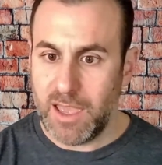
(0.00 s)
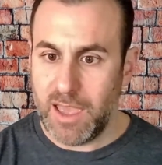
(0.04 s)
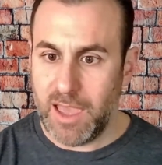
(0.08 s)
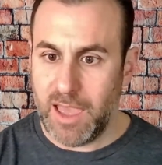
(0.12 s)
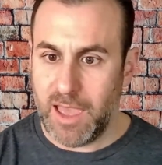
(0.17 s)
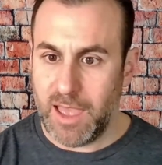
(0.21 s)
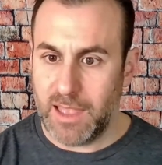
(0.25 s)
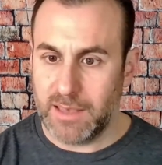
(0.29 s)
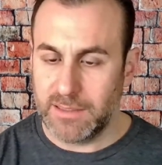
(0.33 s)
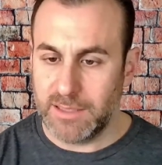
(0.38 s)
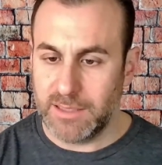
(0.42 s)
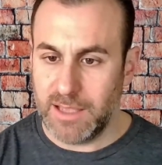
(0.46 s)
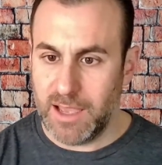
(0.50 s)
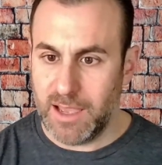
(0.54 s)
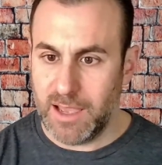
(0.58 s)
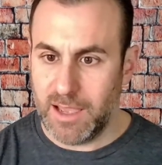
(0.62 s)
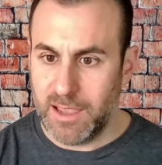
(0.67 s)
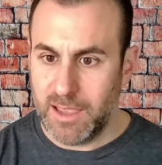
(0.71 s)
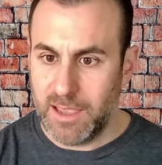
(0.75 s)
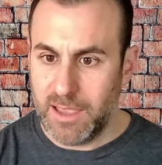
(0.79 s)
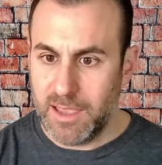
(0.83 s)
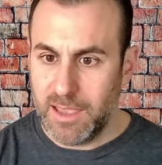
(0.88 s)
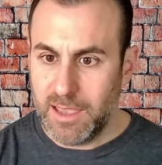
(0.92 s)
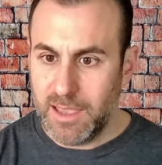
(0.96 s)
And
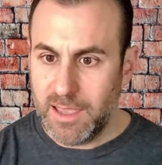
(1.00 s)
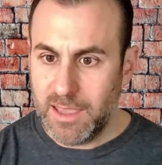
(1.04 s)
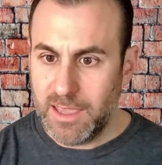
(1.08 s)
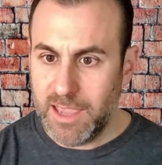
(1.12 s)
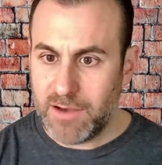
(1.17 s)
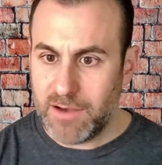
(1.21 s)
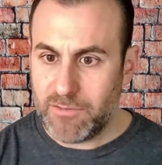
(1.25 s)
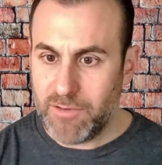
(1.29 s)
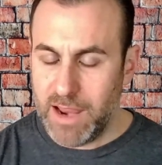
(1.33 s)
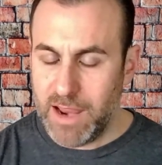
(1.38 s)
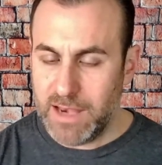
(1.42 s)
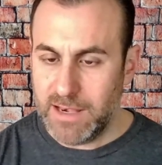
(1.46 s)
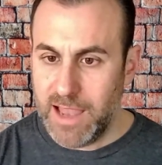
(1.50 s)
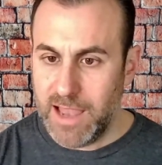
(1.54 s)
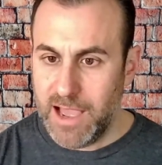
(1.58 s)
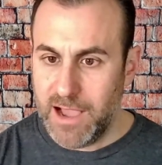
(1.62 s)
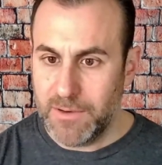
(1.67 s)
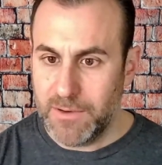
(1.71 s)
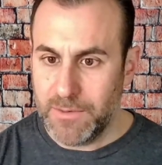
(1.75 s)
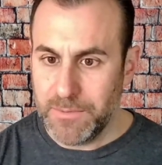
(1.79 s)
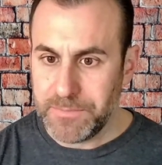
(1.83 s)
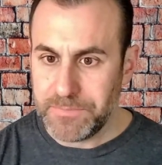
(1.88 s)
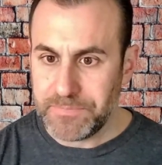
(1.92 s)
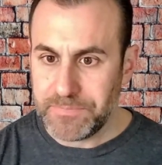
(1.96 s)
yeah, right now